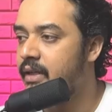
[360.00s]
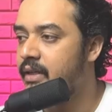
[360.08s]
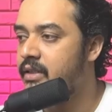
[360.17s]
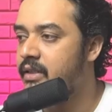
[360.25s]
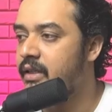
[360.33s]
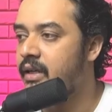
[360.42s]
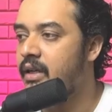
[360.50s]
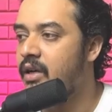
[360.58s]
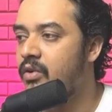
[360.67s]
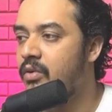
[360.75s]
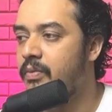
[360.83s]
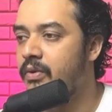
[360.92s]
str
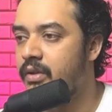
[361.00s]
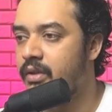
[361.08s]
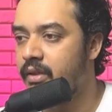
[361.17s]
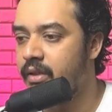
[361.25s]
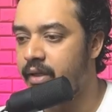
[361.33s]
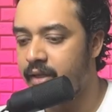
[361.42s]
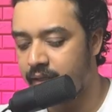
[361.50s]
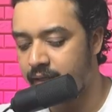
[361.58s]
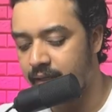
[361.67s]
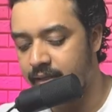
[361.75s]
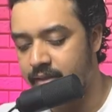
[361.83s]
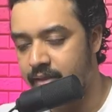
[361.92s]
output, right?
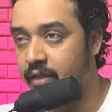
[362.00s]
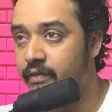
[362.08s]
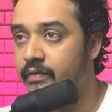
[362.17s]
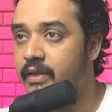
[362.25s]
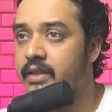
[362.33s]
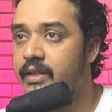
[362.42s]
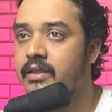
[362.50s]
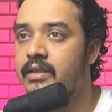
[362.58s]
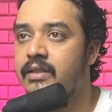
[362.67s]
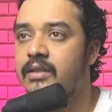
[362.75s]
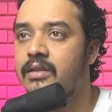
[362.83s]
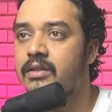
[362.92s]
I'll save
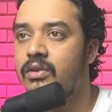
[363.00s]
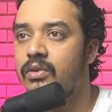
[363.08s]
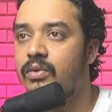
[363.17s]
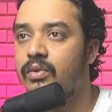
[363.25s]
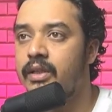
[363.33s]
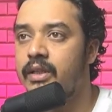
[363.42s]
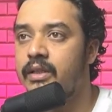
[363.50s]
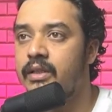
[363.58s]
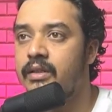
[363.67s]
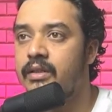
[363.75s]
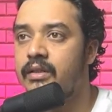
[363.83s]
this, go here,